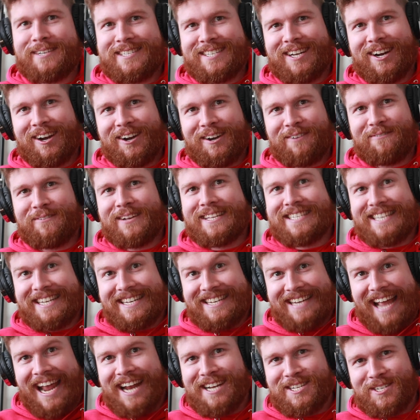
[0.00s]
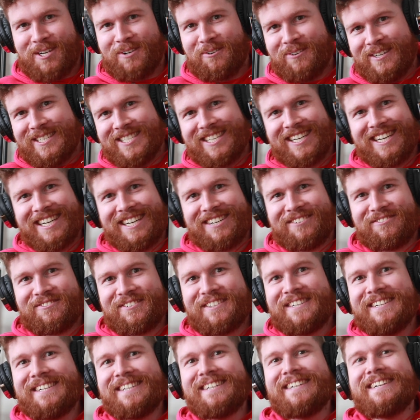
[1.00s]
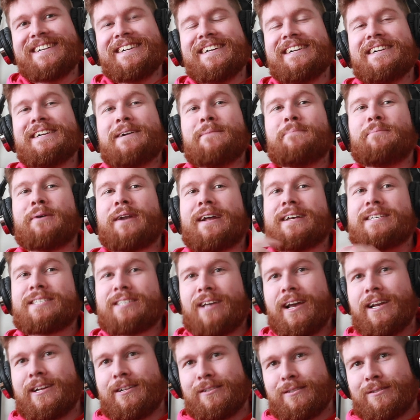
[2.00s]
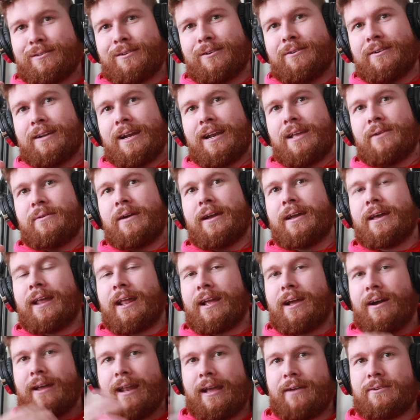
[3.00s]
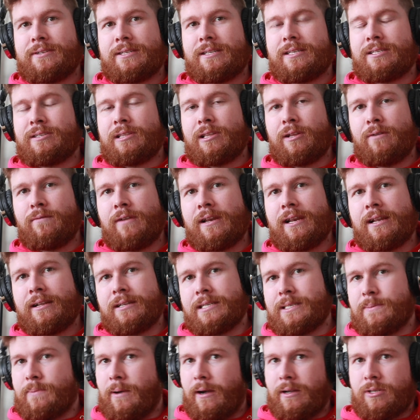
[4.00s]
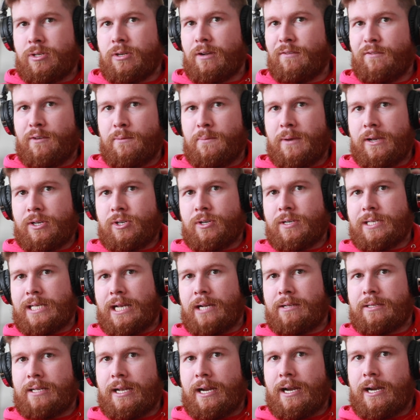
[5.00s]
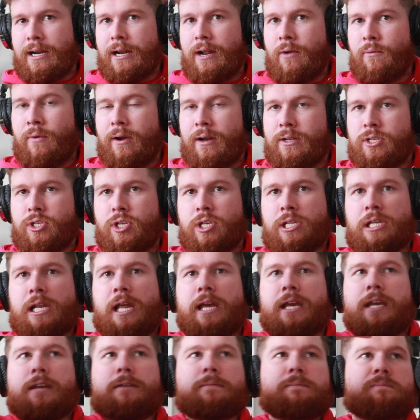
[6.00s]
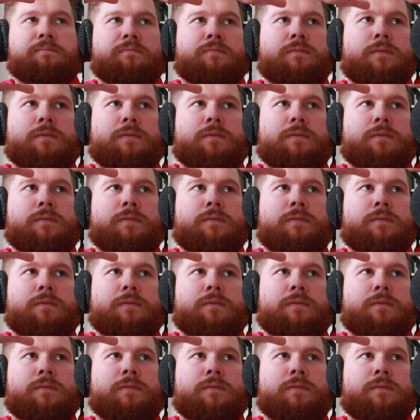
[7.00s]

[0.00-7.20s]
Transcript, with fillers: reserve. It's a nature reserve. But I cycled through it anyway and I got out to this lovely little spot, took a few pictures out there where it's just like